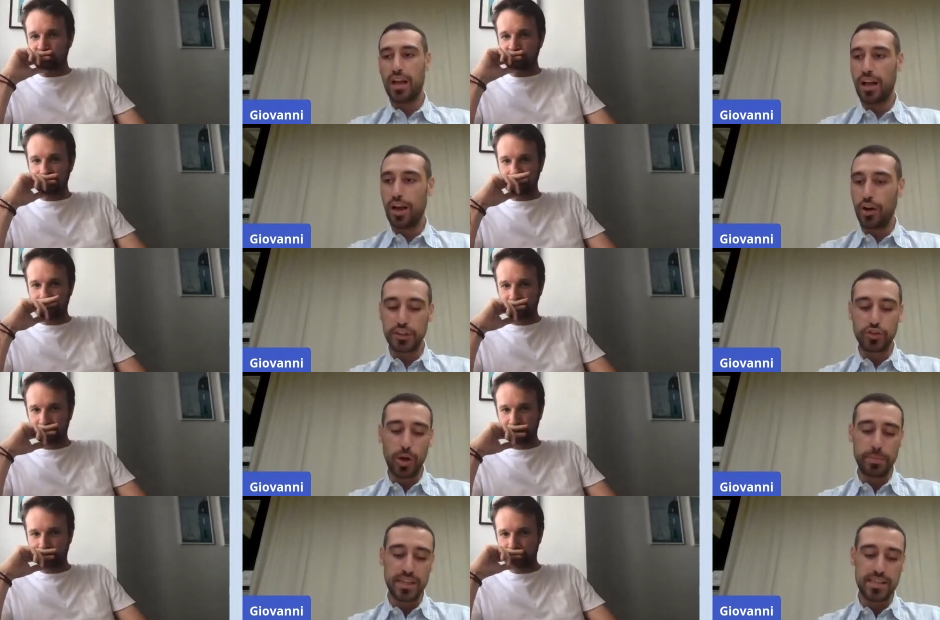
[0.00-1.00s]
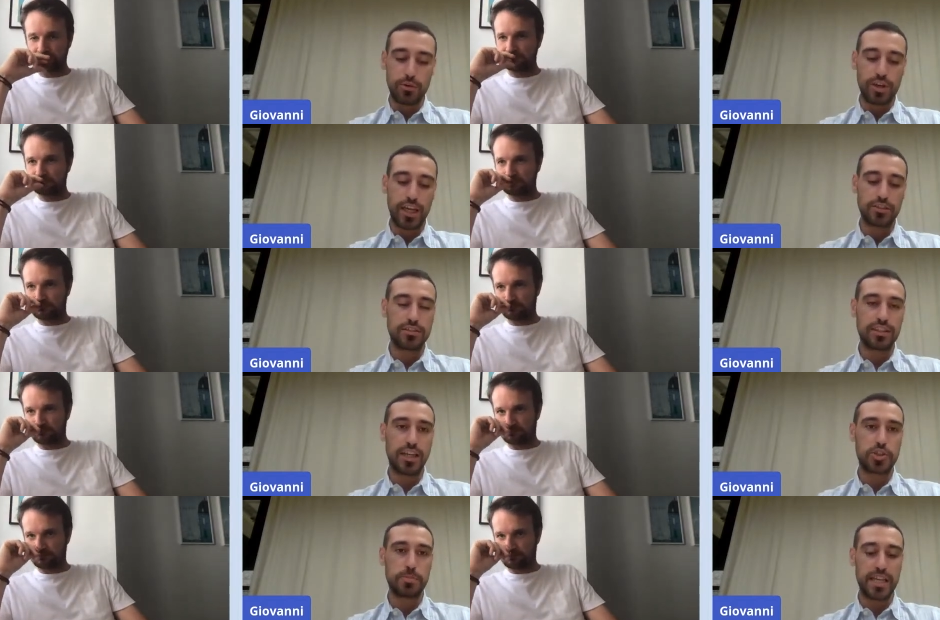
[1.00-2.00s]
Speaker 1: uh, of the topics I would like to
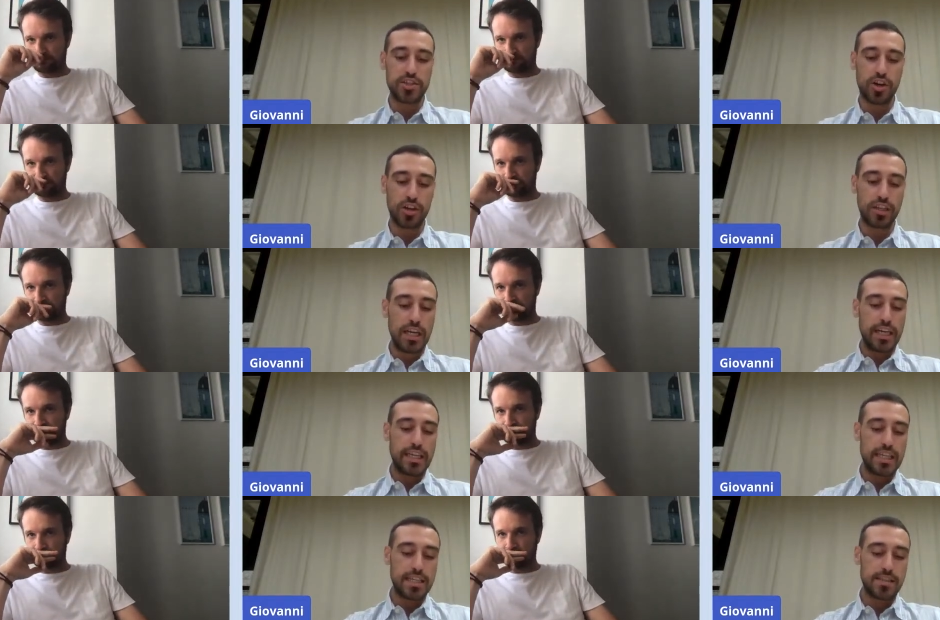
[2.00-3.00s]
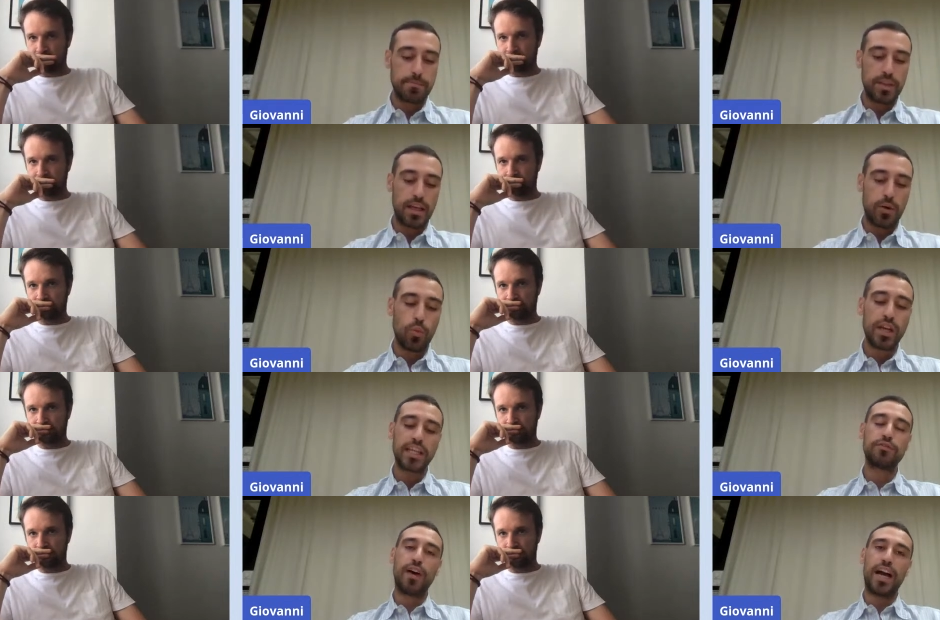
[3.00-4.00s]
touch base on is one
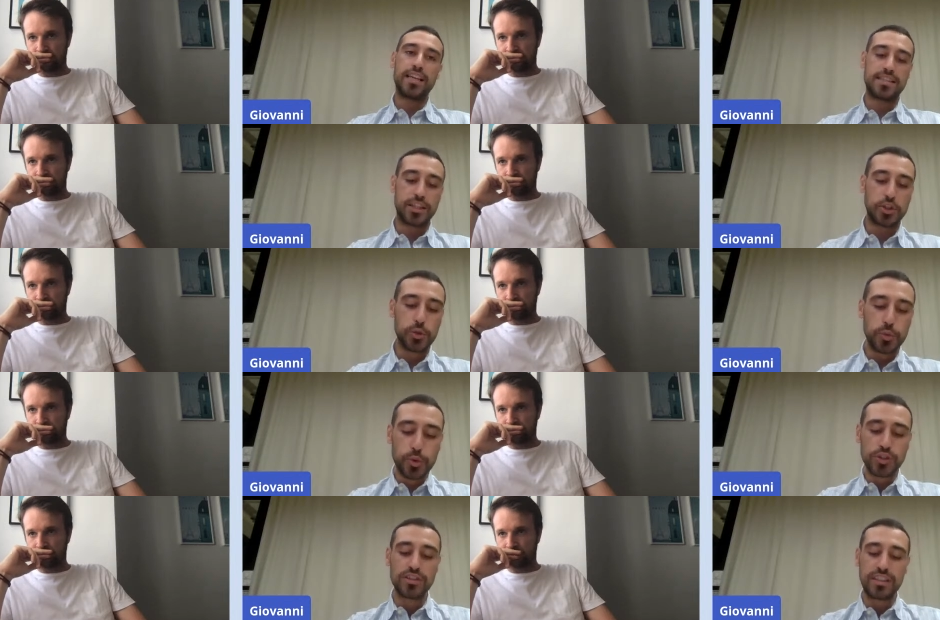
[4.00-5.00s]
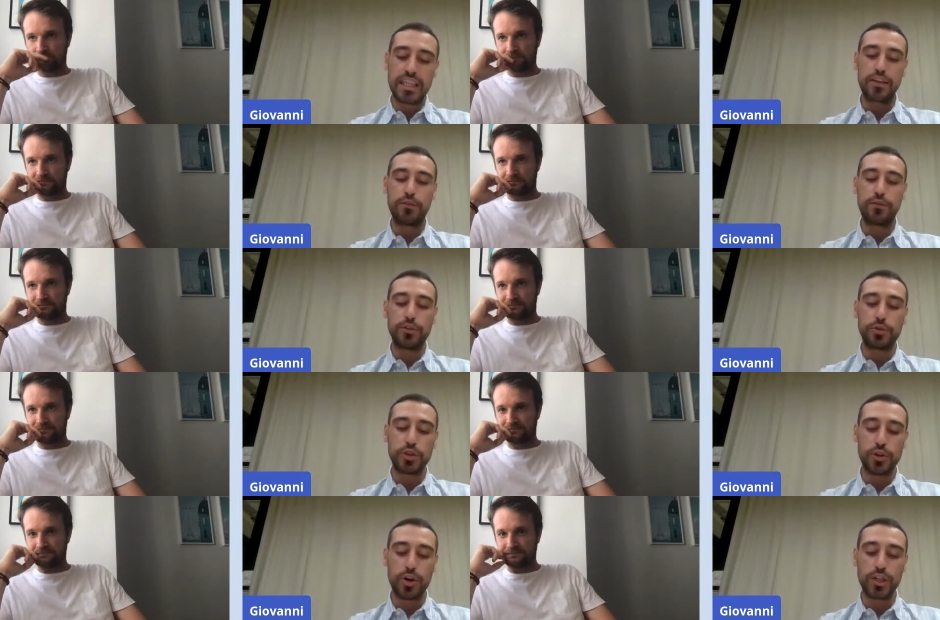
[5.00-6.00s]
advice that you would give to
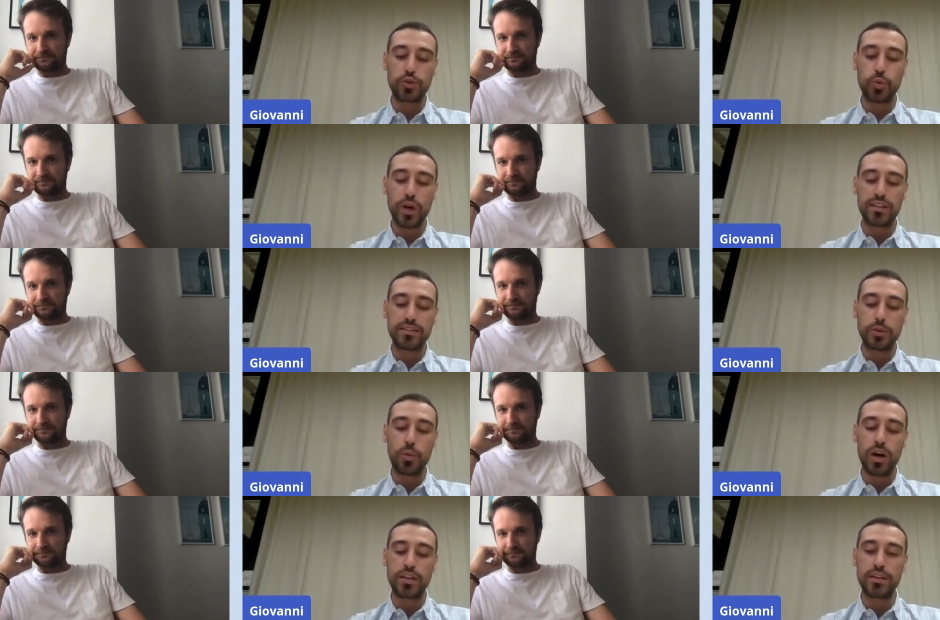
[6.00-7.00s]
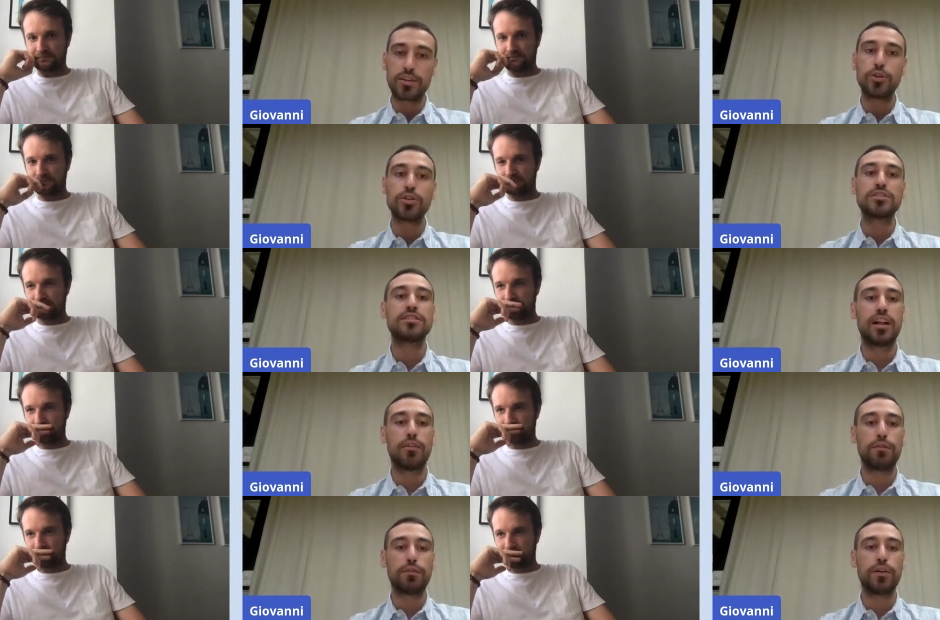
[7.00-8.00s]
your twenty-one-year-old
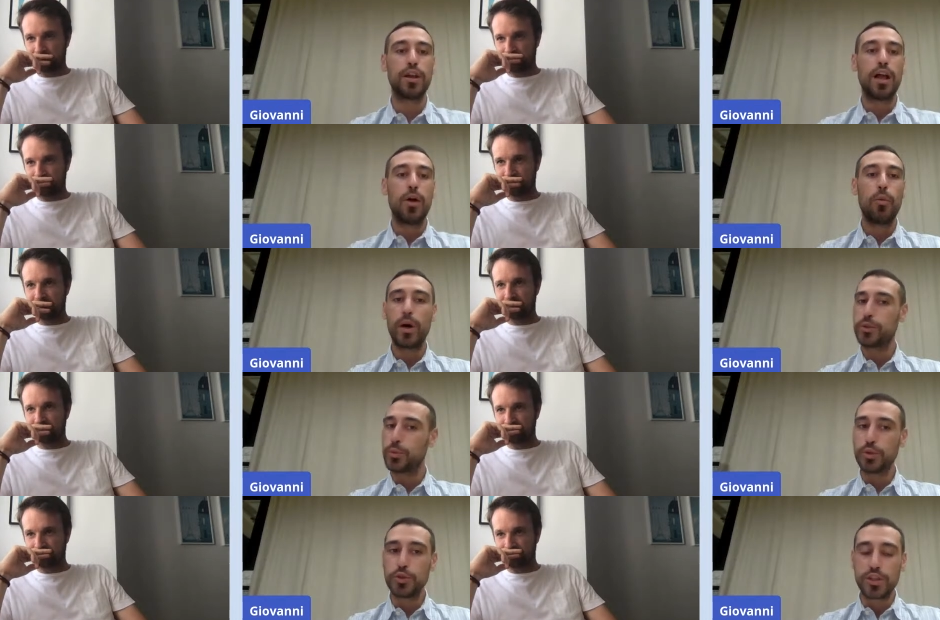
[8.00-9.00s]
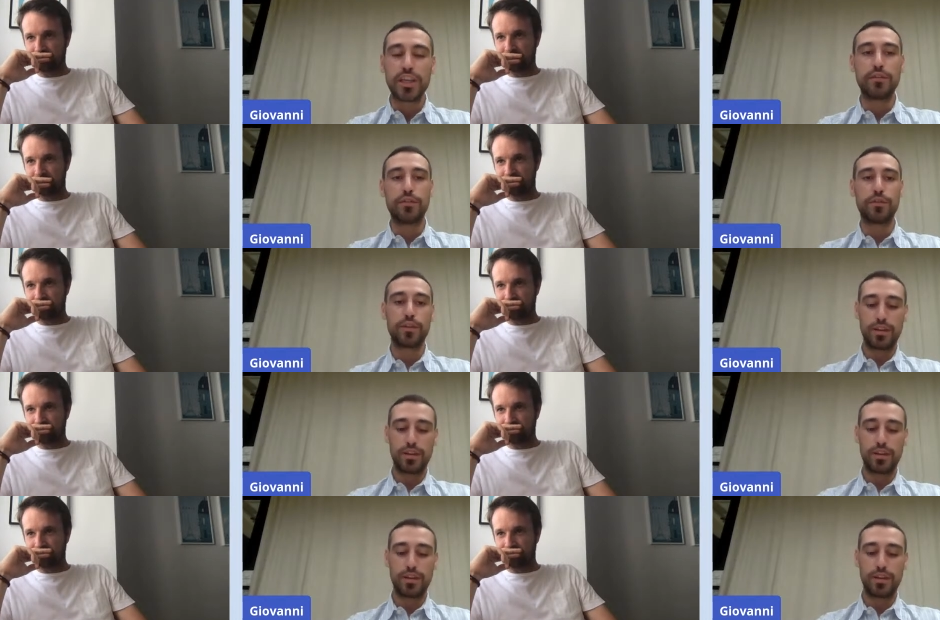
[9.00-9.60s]
self. What would you give?